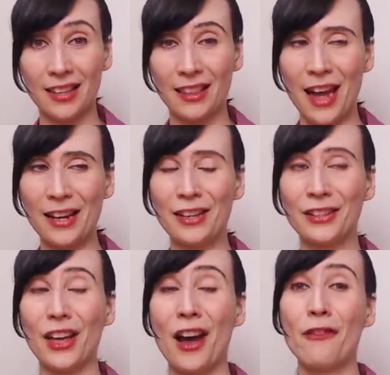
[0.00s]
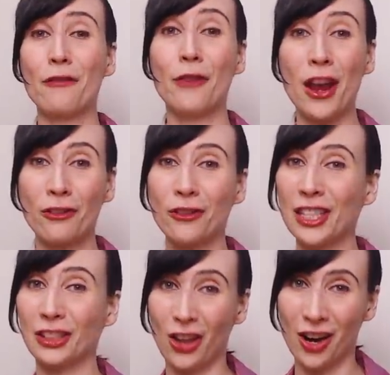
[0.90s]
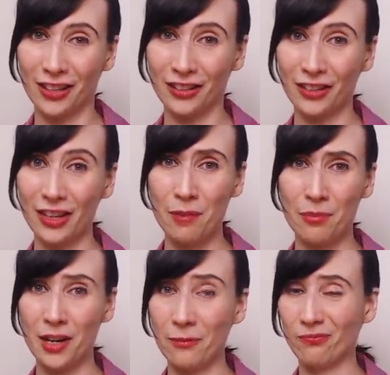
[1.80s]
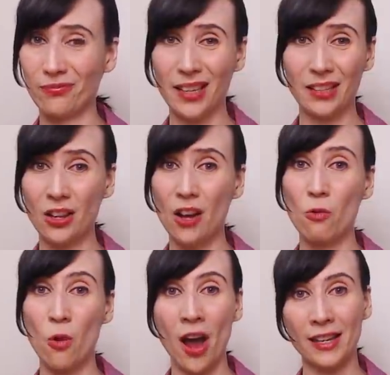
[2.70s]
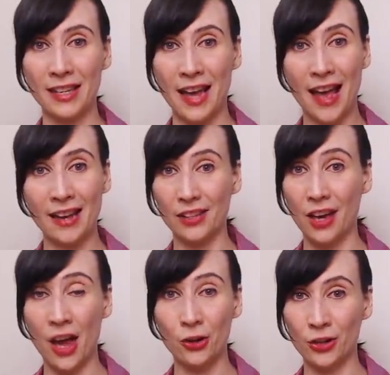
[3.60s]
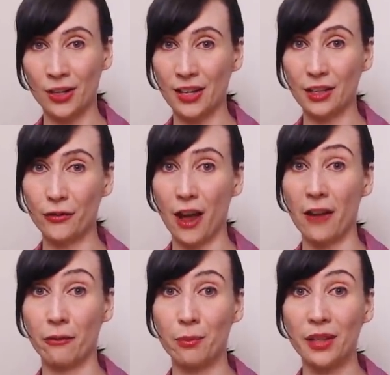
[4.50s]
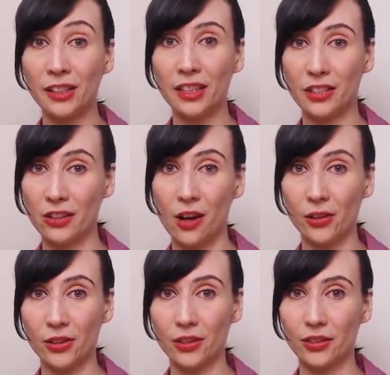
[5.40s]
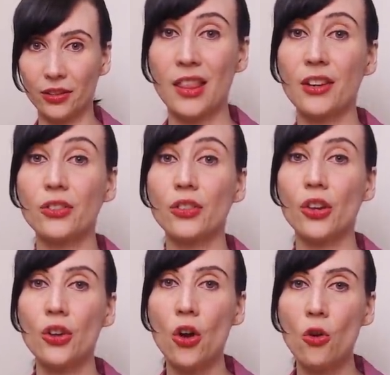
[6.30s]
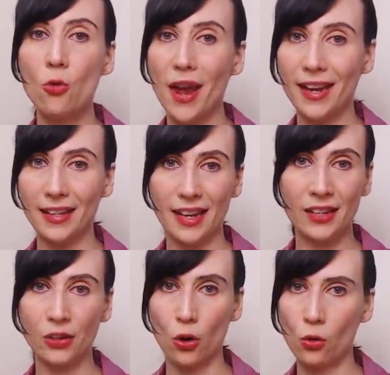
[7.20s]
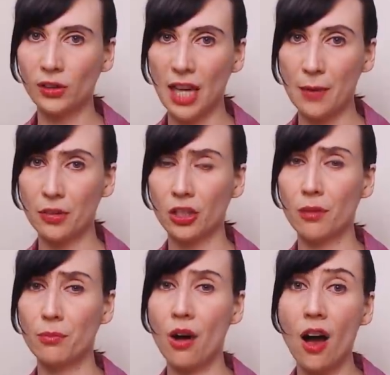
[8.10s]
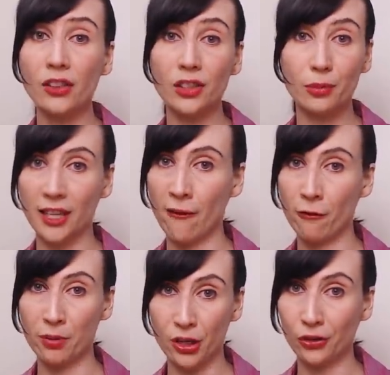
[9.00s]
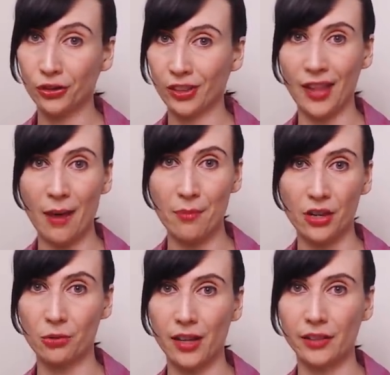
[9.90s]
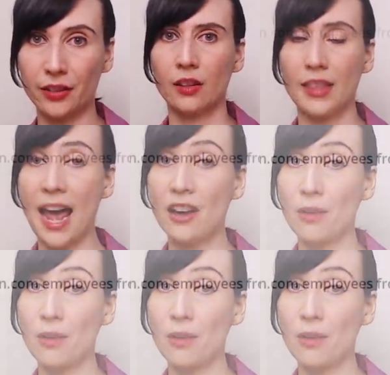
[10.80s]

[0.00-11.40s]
That is a very lot, but that's not why he has $185 billion. There's no way that his own labor could possibly have produced that much wealth. That